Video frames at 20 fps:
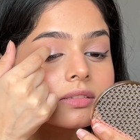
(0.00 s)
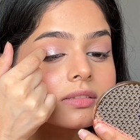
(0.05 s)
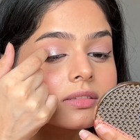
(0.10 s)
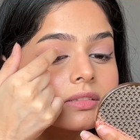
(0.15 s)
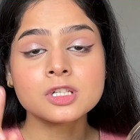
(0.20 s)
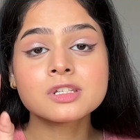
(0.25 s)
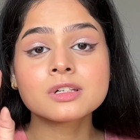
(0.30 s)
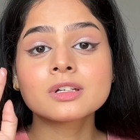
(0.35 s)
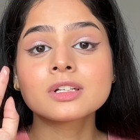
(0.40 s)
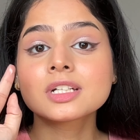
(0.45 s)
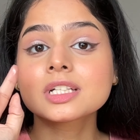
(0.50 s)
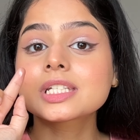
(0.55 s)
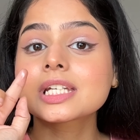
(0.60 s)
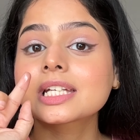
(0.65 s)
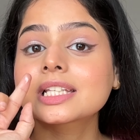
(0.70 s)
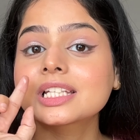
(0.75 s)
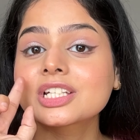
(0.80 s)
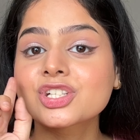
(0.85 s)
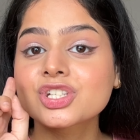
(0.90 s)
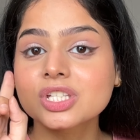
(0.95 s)
So I'm going to
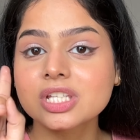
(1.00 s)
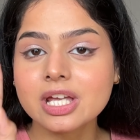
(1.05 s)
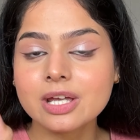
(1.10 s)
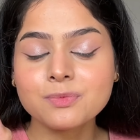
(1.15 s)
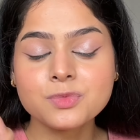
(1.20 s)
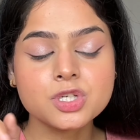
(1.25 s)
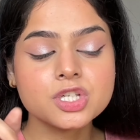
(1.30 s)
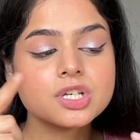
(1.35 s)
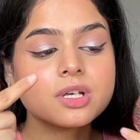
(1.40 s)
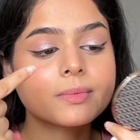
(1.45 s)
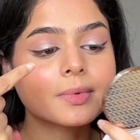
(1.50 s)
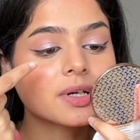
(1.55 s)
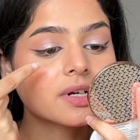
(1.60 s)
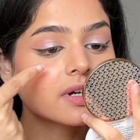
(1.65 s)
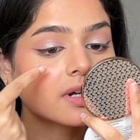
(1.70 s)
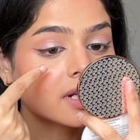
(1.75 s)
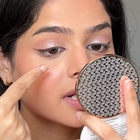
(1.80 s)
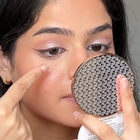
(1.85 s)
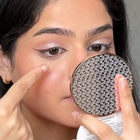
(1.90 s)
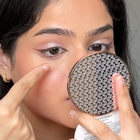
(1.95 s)
take the same shimmer
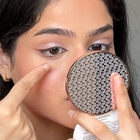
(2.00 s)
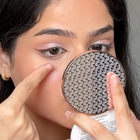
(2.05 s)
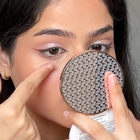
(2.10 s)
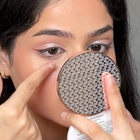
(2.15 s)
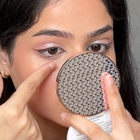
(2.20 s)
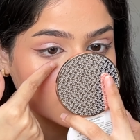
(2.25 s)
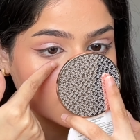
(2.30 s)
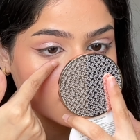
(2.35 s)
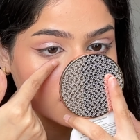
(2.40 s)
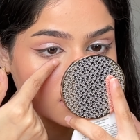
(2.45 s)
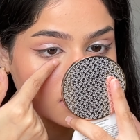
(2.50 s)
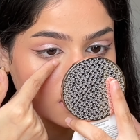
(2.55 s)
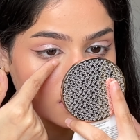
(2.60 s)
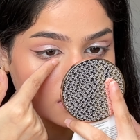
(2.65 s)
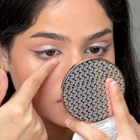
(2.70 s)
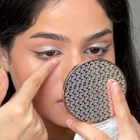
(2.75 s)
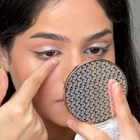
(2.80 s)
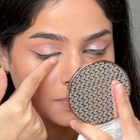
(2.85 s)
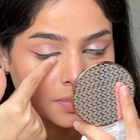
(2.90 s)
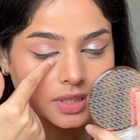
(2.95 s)
and I'm just
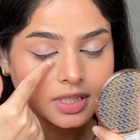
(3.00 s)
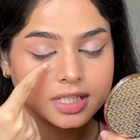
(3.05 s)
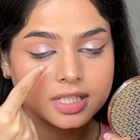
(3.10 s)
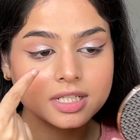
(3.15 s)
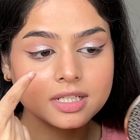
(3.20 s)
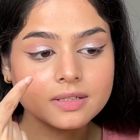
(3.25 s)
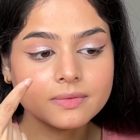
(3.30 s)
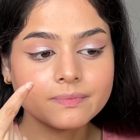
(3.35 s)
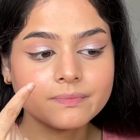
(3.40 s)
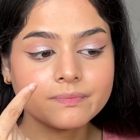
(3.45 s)
going to put it